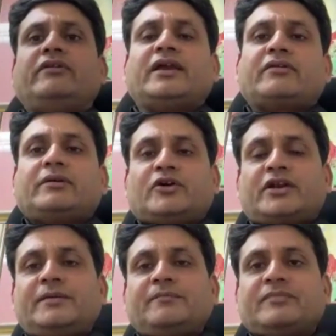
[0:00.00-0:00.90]
good evening,
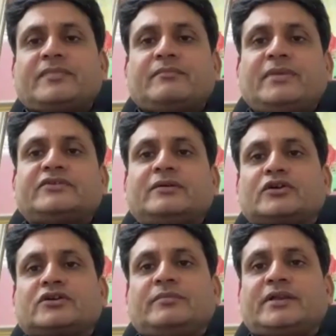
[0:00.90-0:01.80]
everybody.
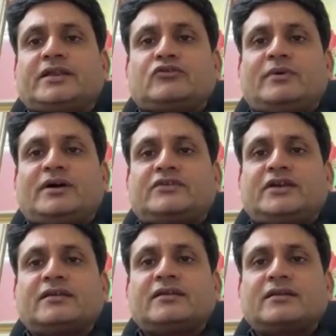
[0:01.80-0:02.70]
Myself, Dr. Manish Kumar
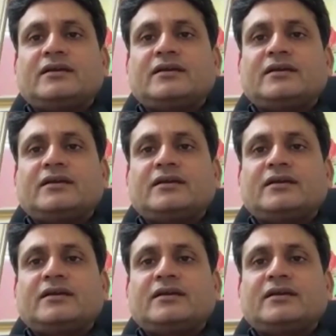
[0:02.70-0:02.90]
Jain.